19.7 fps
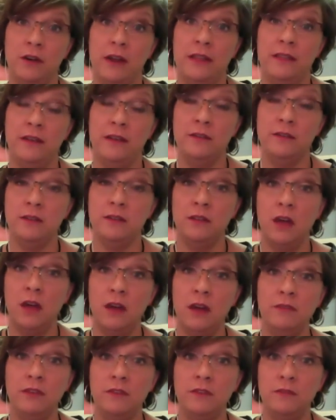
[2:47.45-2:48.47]
and there's a lot
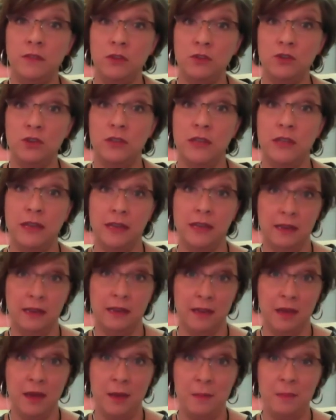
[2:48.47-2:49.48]
of confusion that can
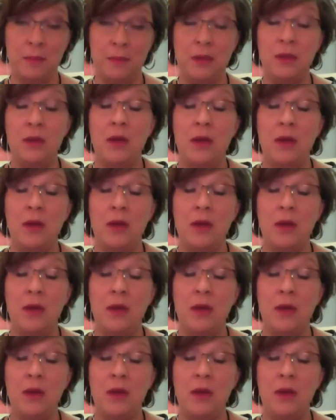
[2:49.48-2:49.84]
come